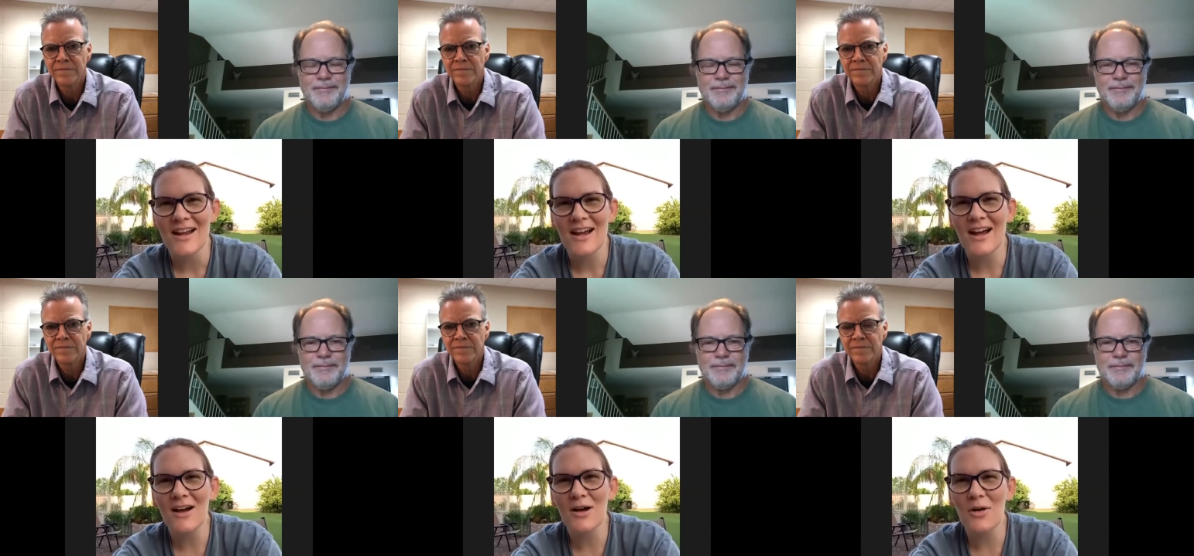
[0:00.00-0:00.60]

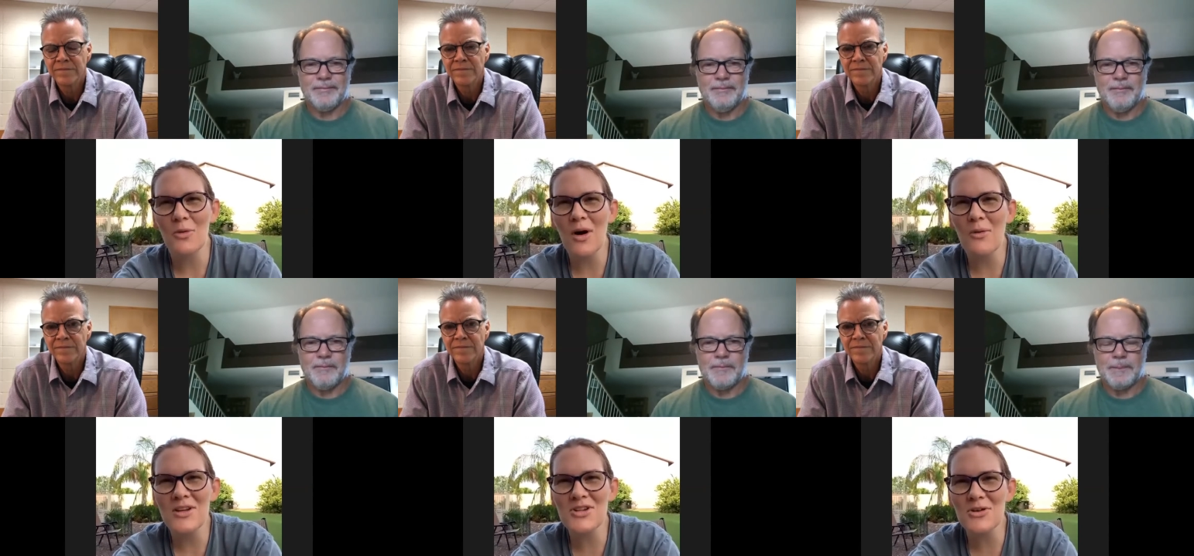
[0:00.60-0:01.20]
Speaker 1: uh, what
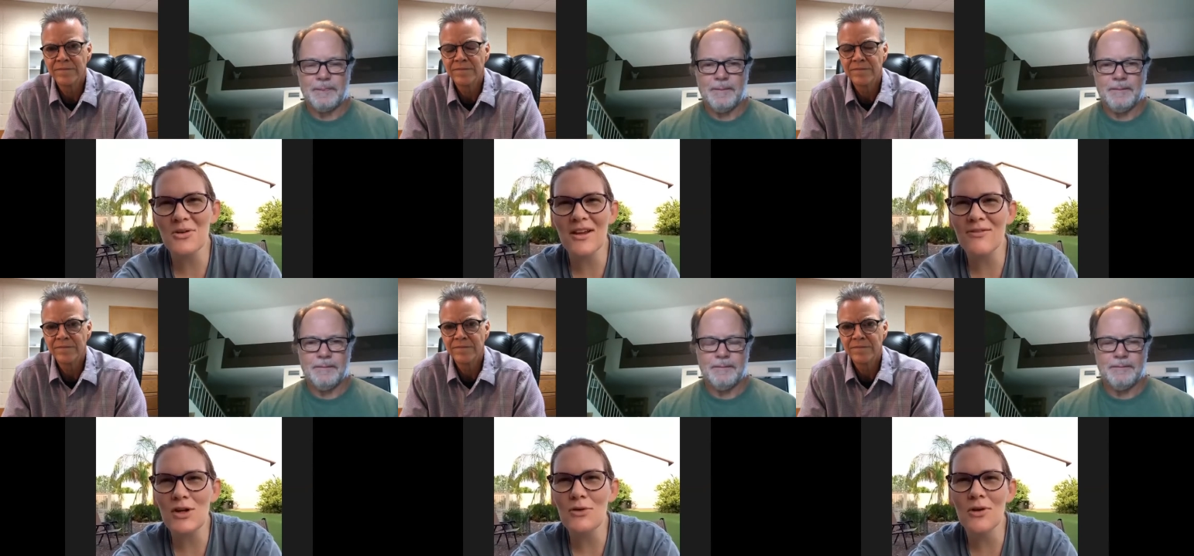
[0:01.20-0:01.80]
would you if
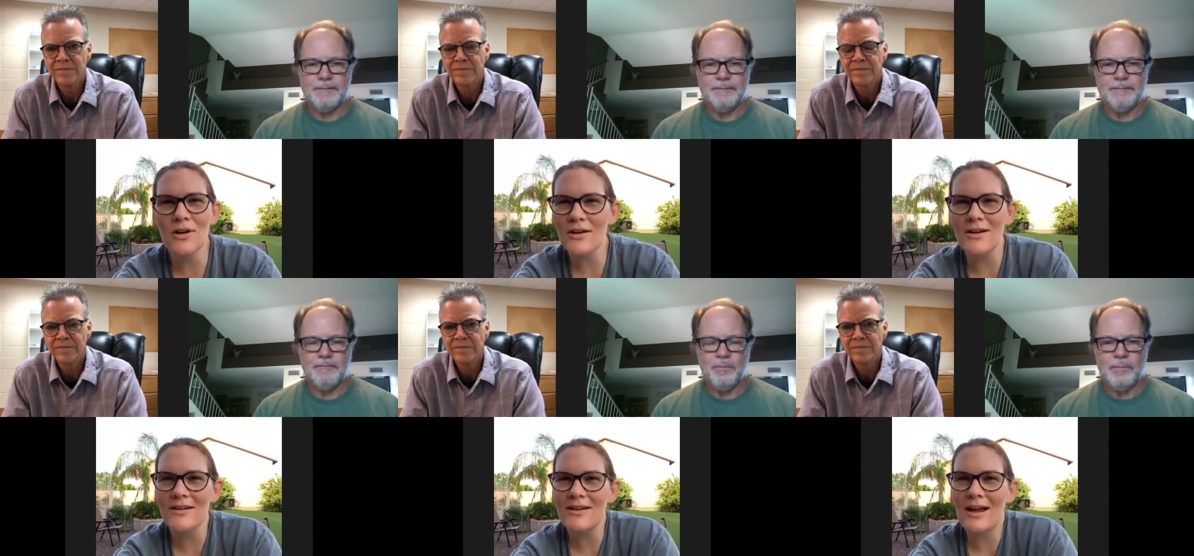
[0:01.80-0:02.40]
you were to
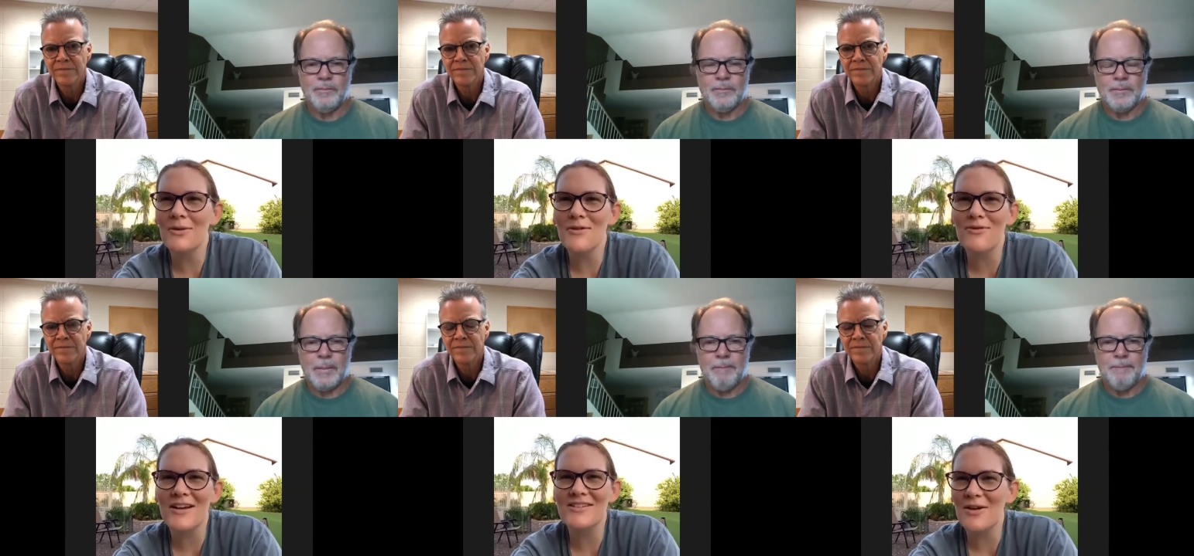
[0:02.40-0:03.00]
kind of
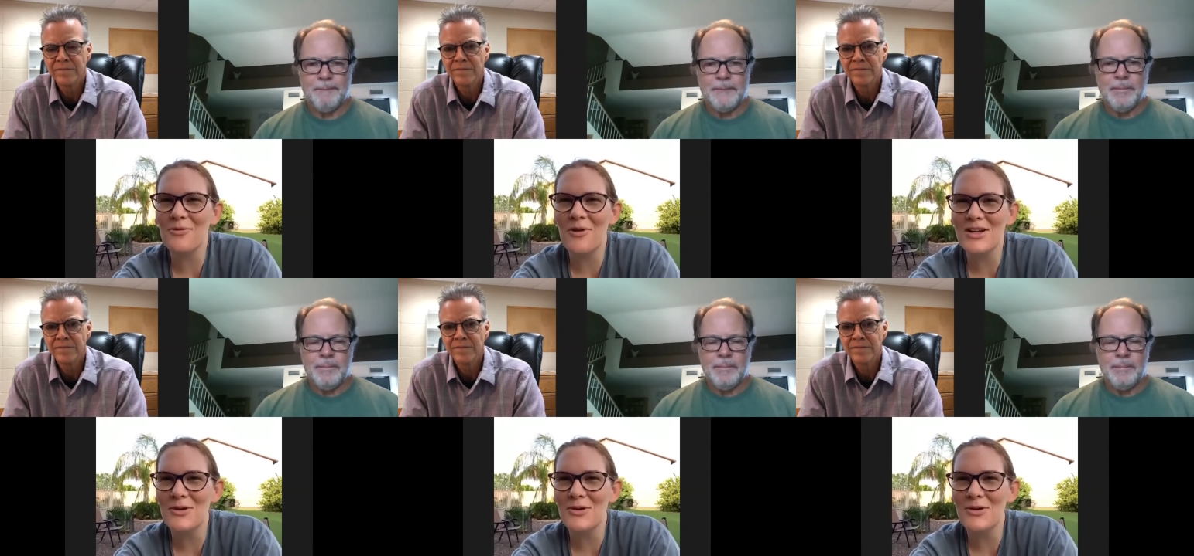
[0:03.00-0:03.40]
reflect on what you